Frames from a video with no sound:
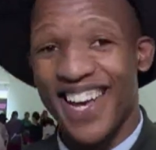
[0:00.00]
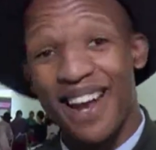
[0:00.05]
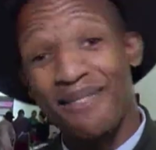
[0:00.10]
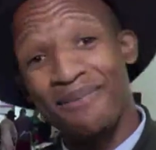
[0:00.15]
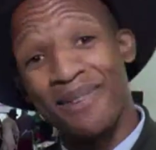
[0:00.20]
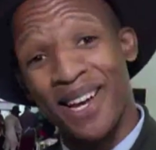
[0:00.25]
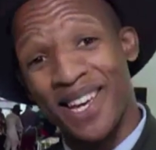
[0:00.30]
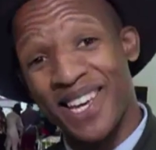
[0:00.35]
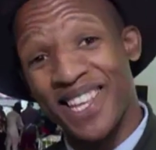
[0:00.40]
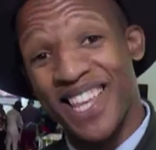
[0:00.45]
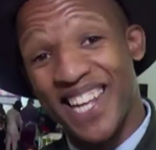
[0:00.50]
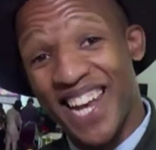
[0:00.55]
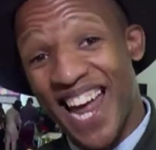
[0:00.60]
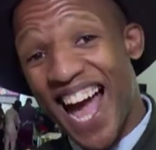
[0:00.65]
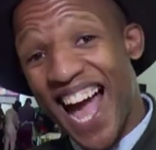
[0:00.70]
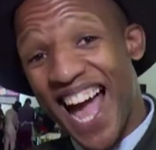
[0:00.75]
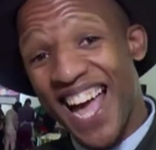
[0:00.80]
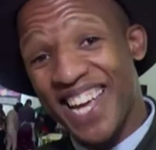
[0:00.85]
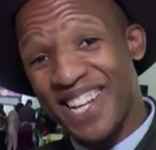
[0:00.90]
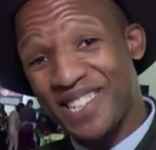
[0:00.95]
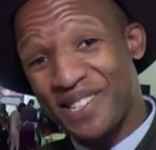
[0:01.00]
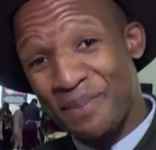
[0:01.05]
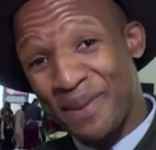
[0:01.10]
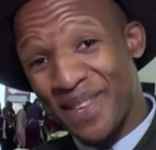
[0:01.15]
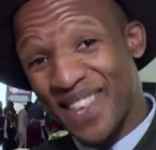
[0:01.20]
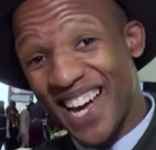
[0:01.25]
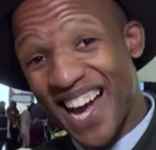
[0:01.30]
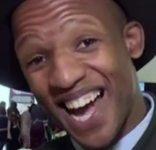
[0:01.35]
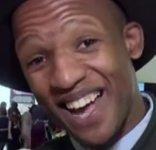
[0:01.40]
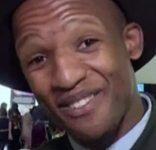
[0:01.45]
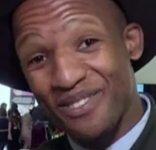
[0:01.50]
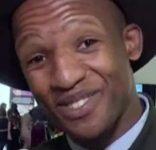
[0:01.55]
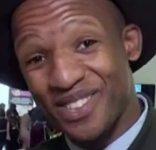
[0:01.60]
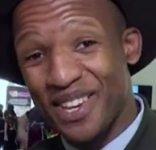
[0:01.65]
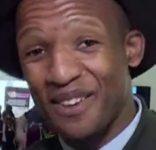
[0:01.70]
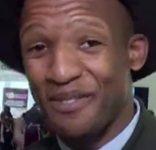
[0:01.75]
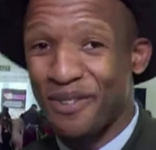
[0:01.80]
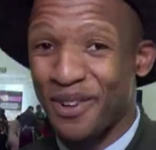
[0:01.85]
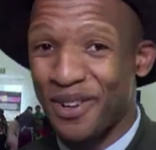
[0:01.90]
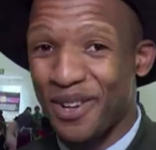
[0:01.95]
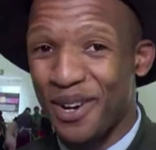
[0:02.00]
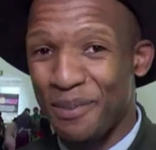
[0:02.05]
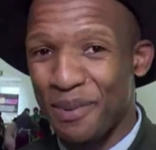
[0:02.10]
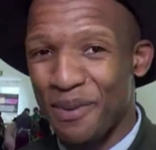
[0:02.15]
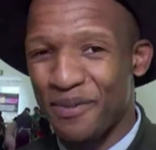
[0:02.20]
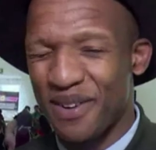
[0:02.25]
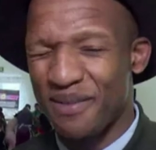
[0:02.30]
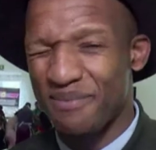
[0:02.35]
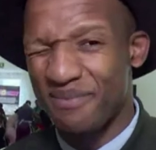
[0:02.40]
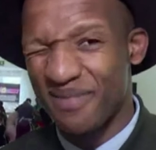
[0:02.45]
And I'm lucky that I get to be the guy who's here for Good Hope